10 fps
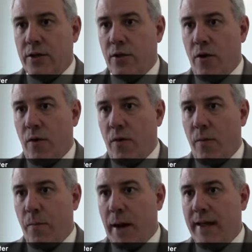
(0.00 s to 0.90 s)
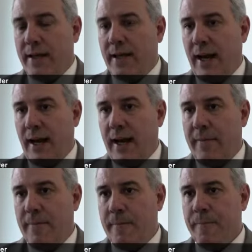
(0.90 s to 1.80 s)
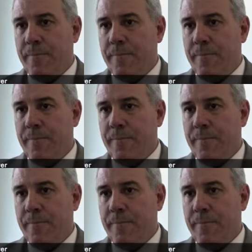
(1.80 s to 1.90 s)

So by the time